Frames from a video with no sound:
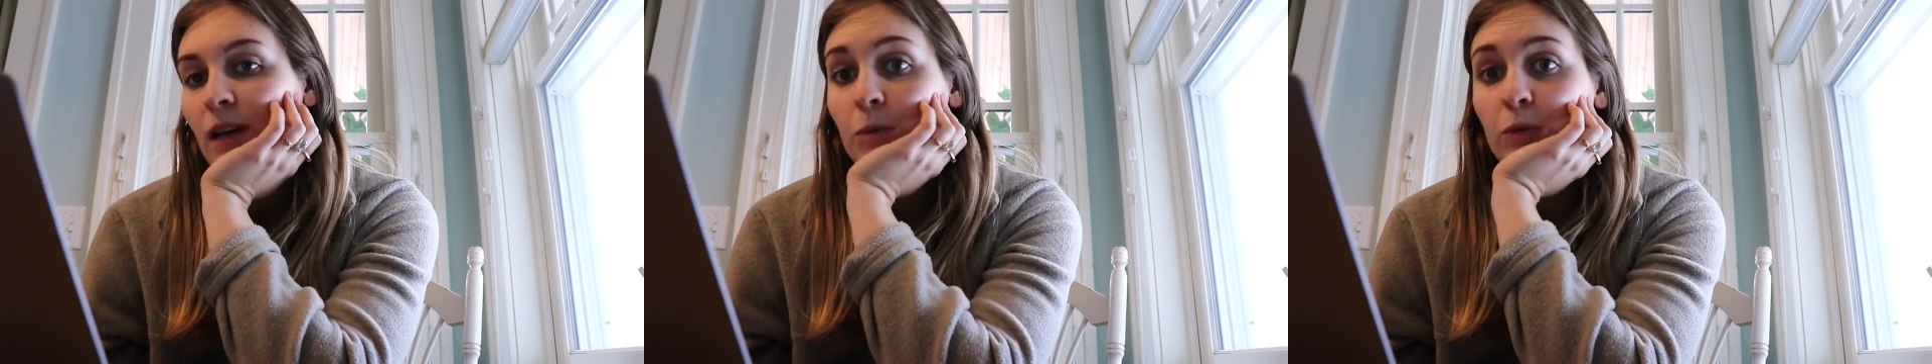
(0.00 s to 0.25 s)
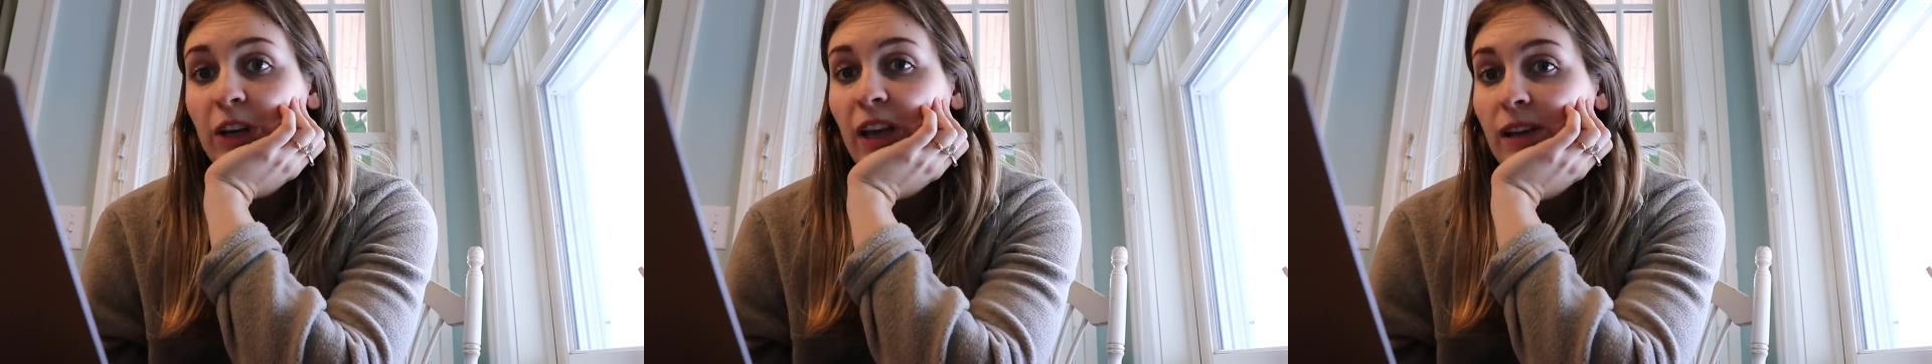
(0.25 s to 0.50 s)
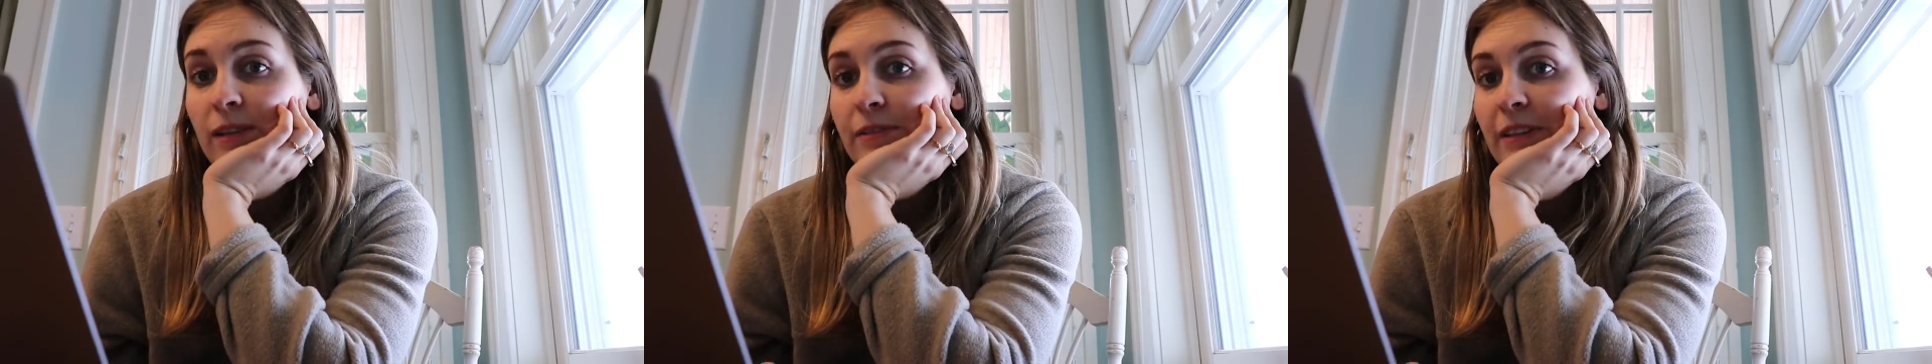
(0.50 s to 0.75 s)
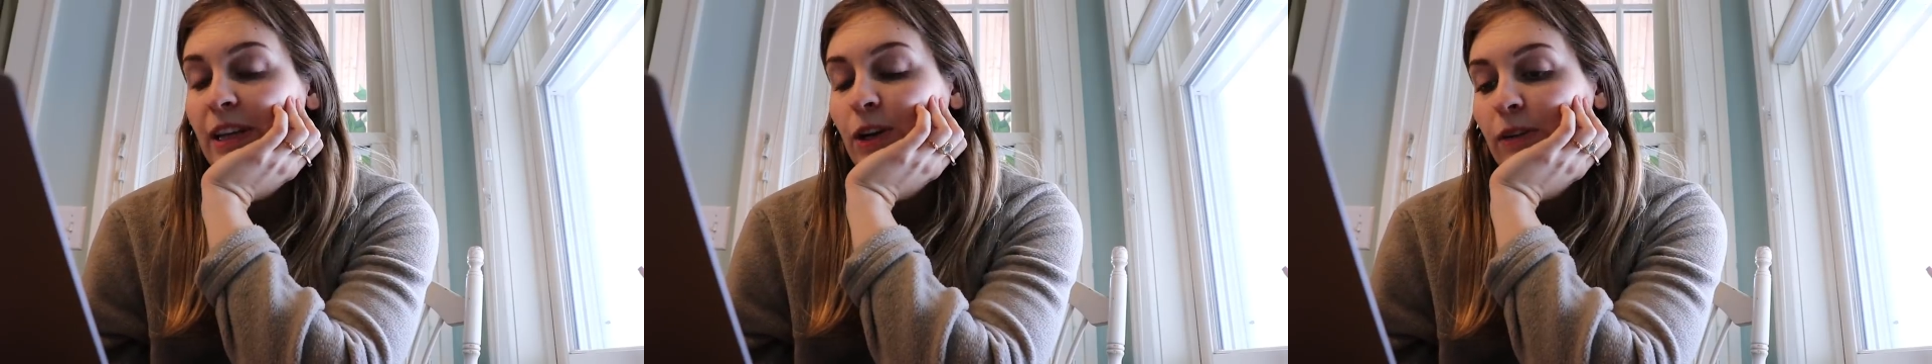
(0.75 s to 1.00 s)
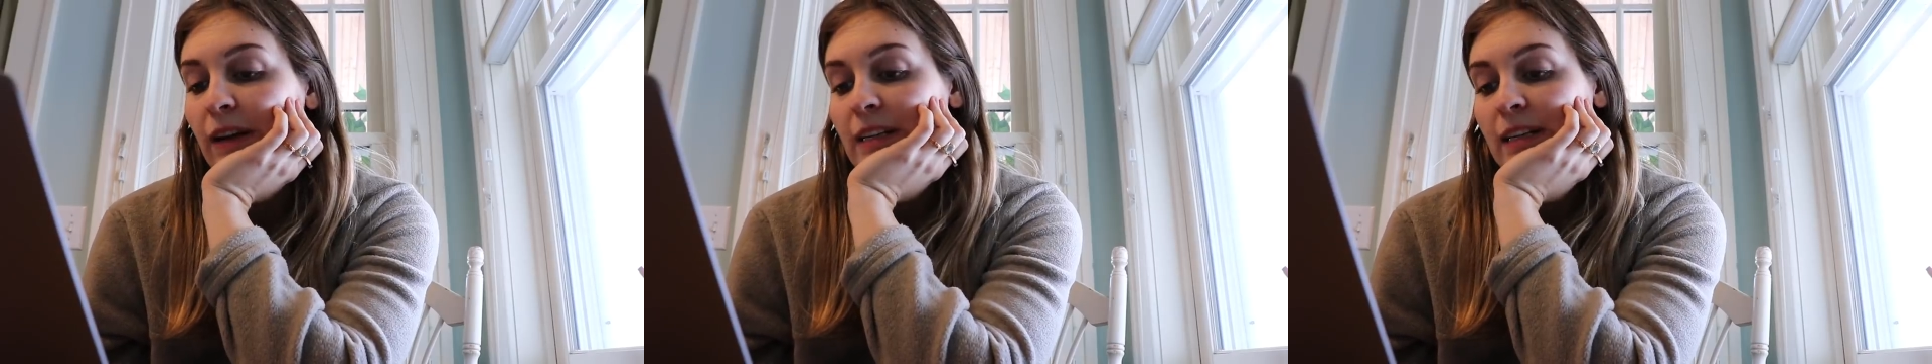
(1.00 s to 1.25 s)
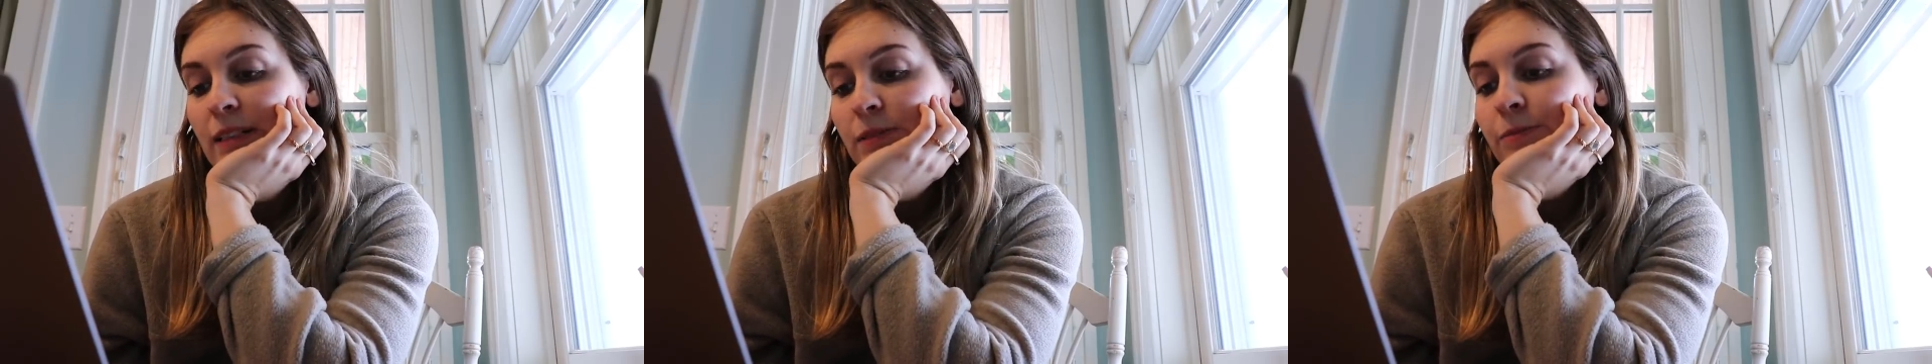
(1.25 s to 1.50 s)
I'm working on a video right
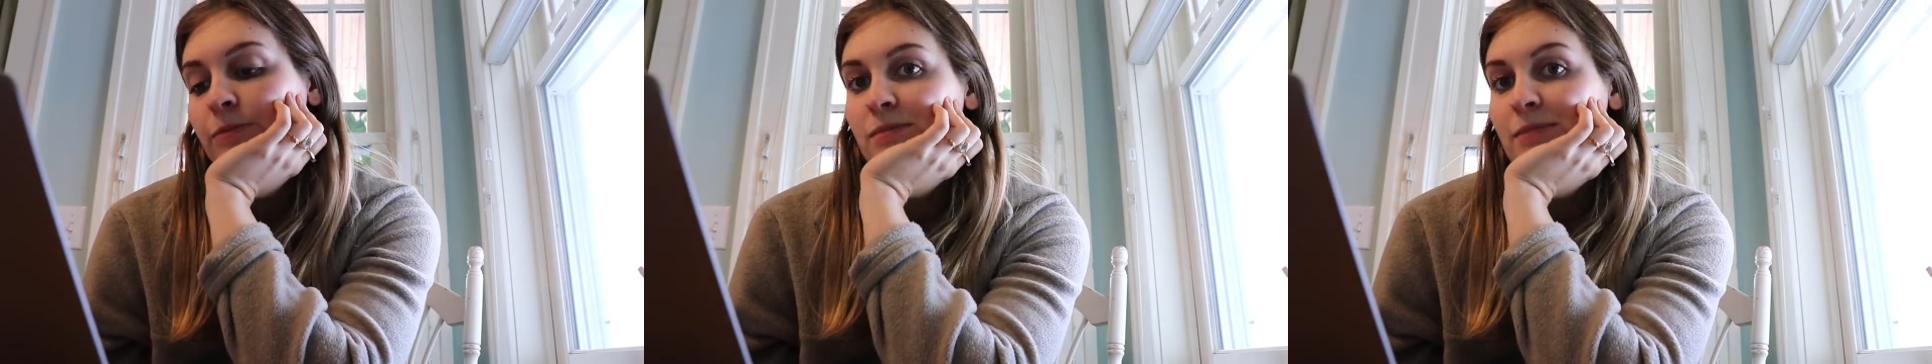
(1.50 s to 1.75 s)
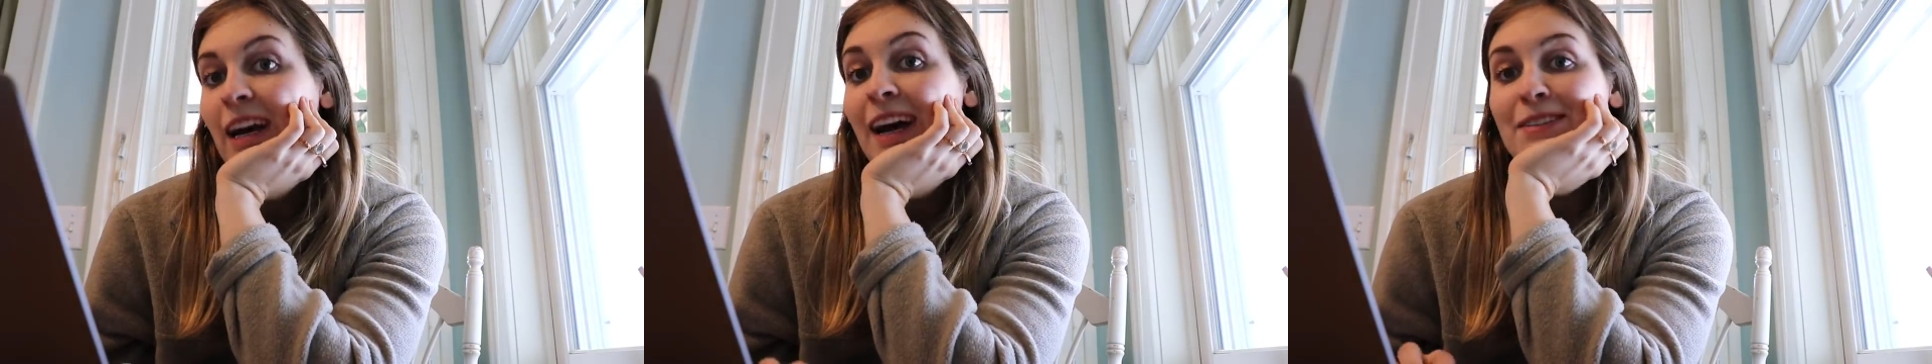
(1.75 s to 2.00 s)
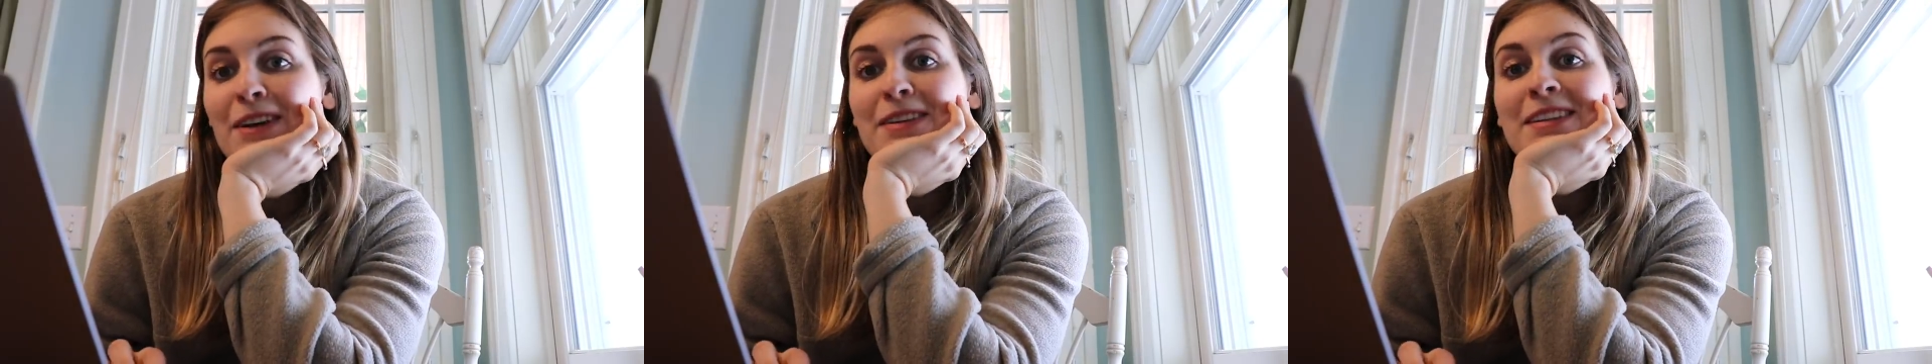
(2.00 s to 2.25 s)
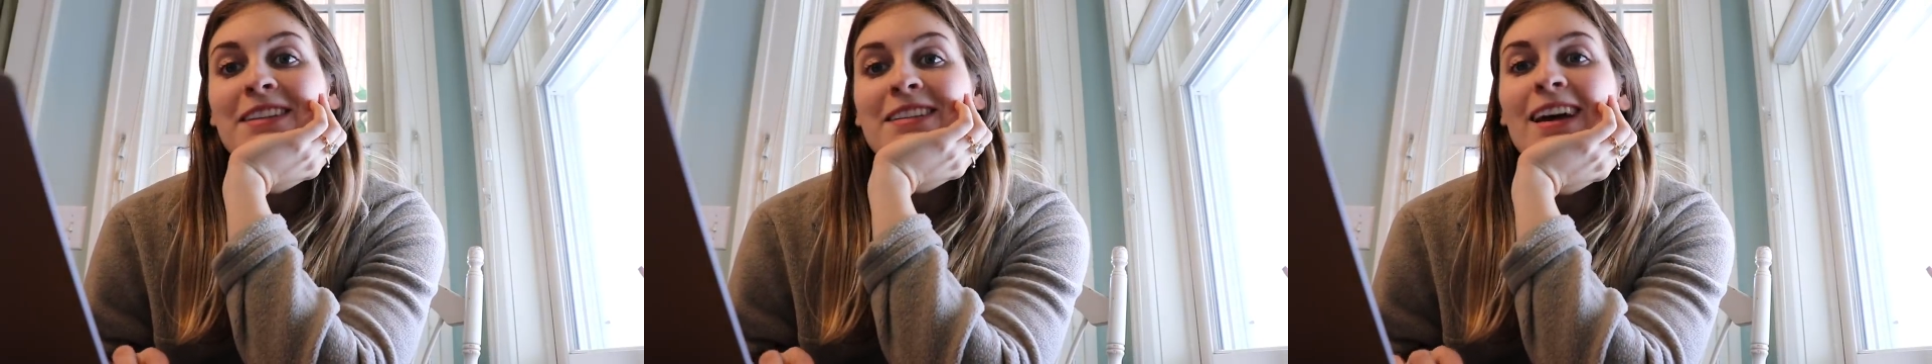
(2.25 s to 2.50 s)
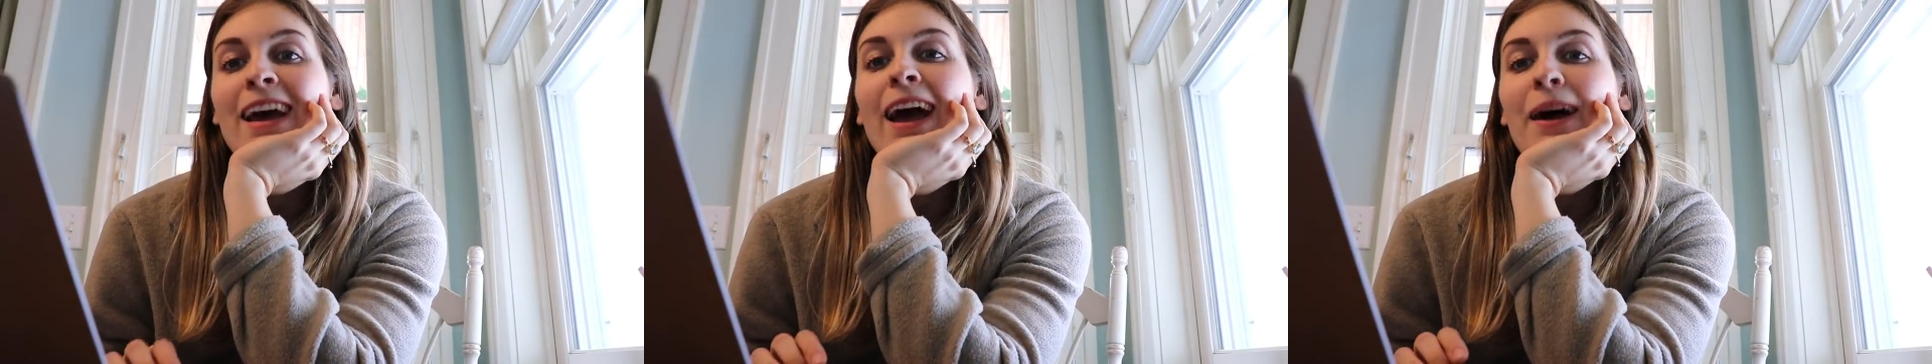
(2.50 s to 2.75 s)
now. I have nothing to say.